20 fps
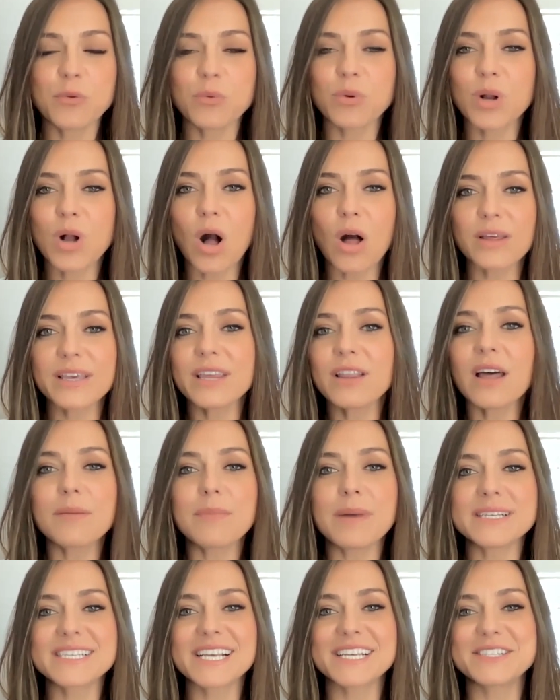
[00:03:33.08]
if you recall,
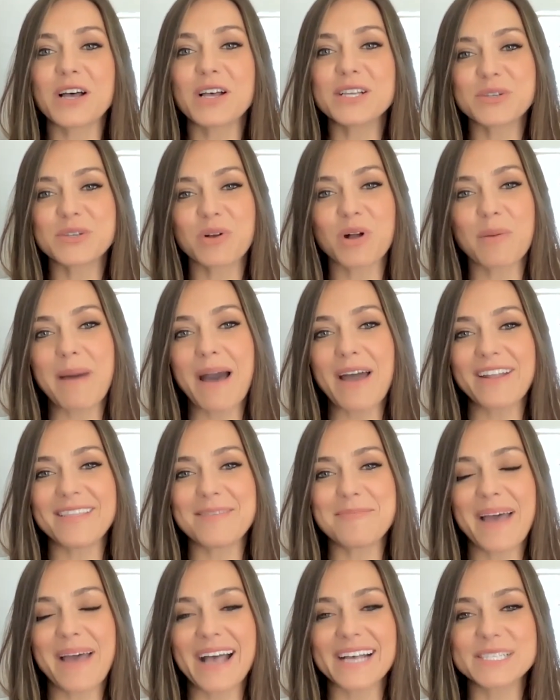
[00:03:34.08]
Elon Musk has also come out in
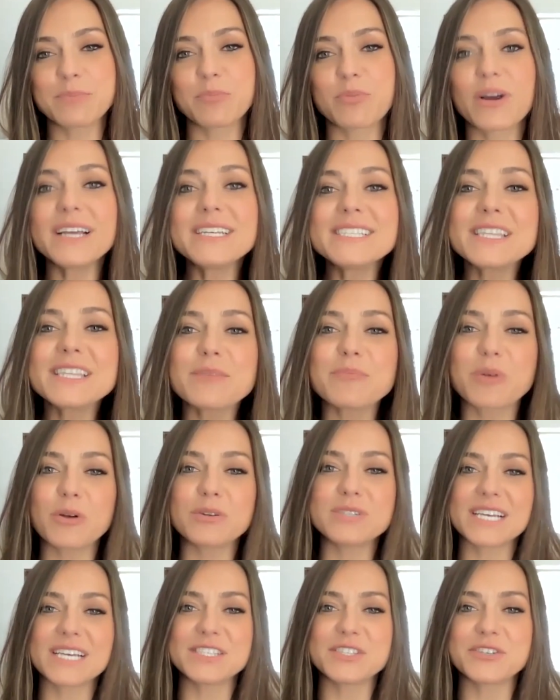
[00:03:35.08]
the past praising the
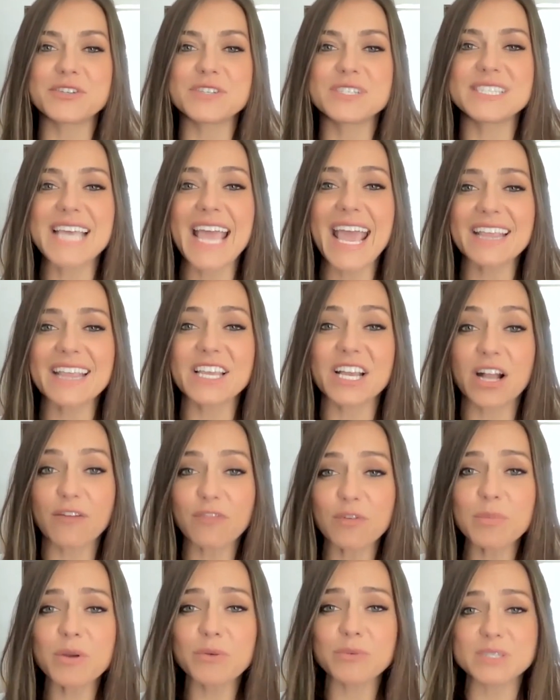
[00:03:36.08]
protesters, saying the
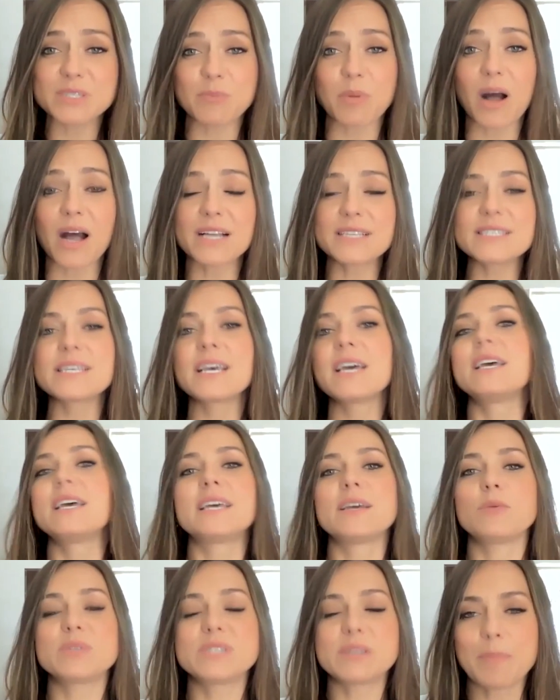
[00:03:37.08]
government response
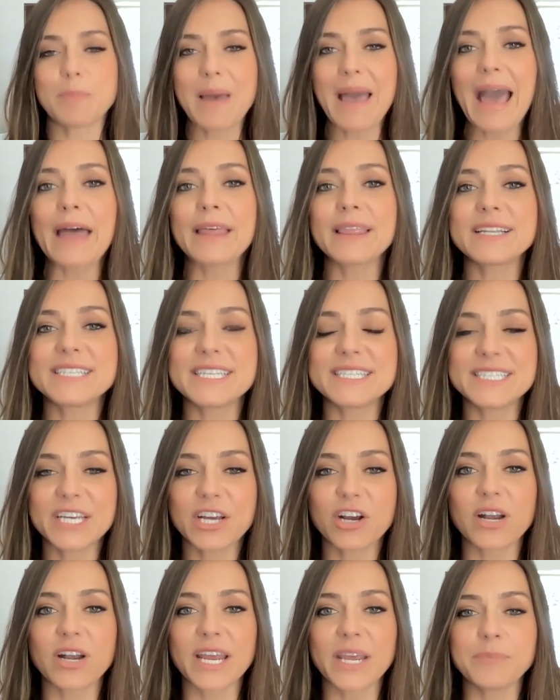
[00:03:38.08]
was a path to
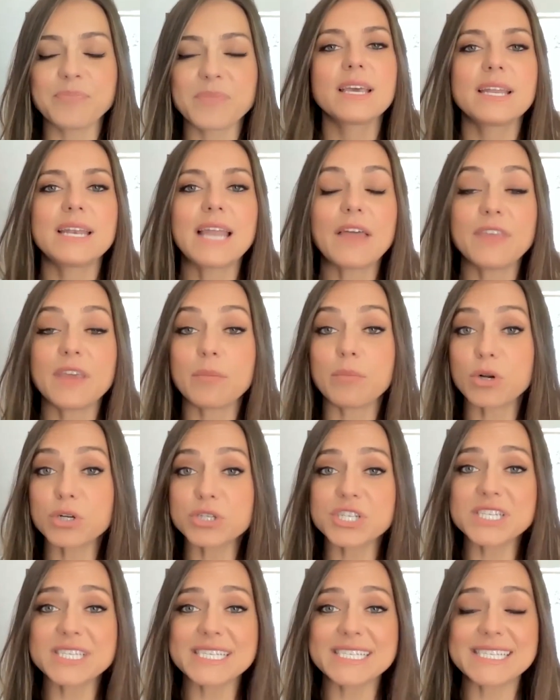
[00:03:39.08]
tyranny. Now, the
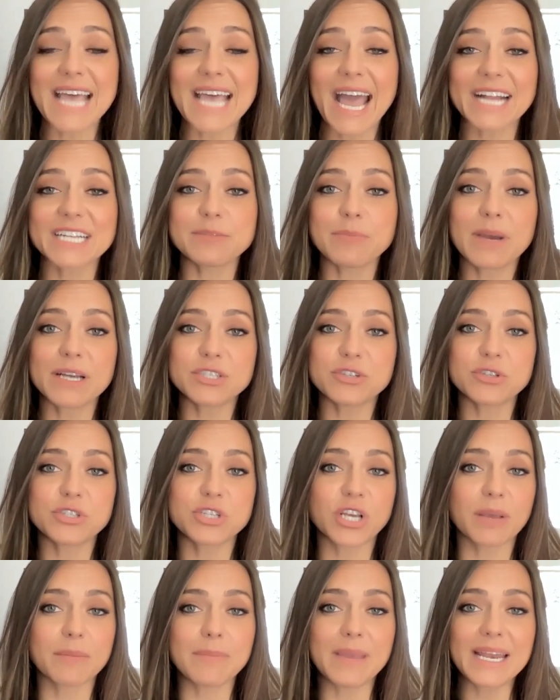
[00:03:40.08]
Emergencies Act measure
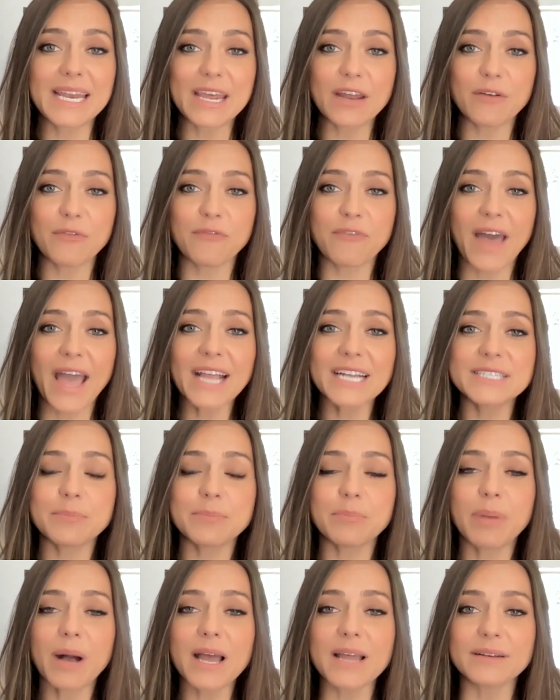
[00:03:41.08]
took immediate effect,
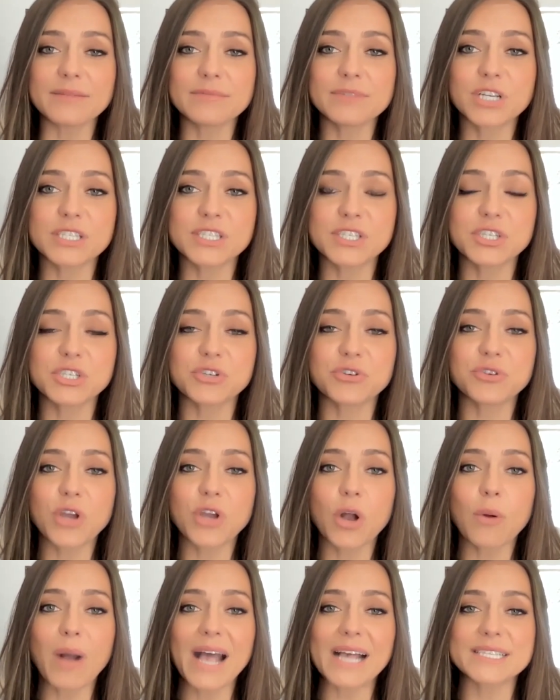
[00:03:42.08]
but Justin
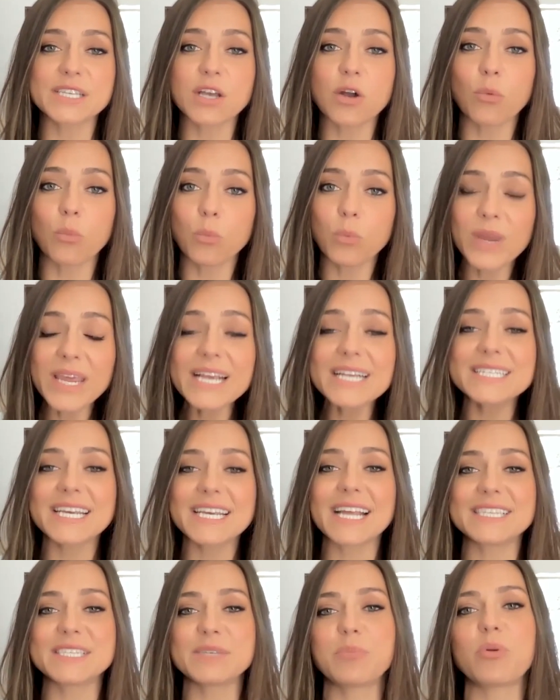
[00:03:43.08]
Trudeau has a week
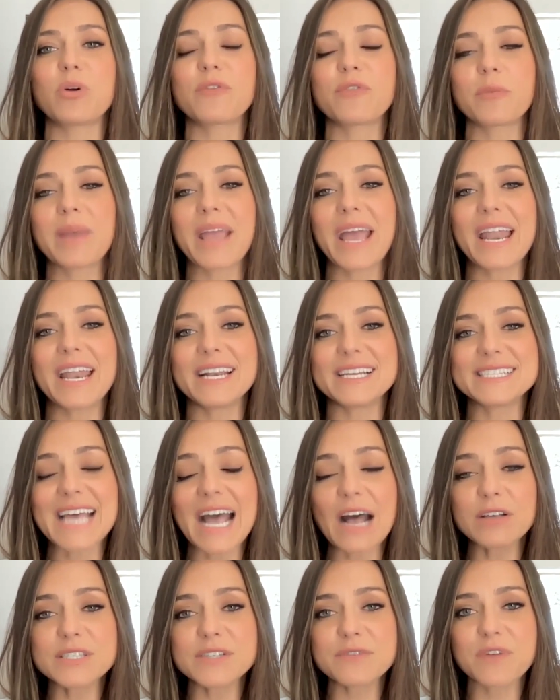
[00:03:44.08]
to get support from Canada's
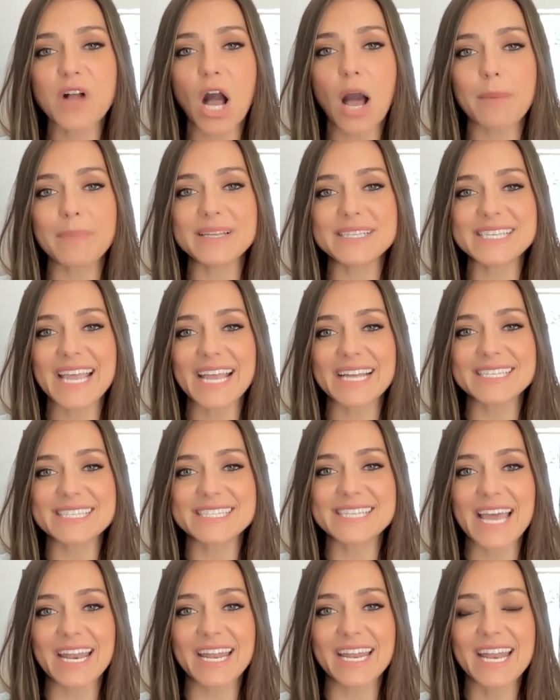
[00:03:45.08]
House of Commons and
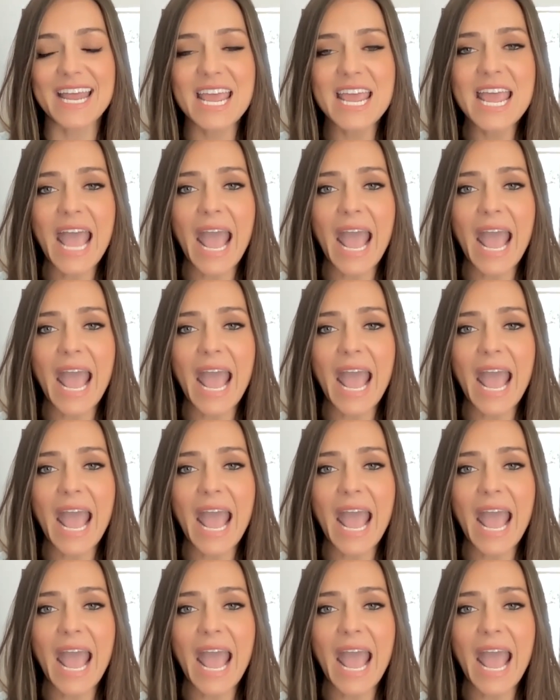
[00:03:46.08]
Senate.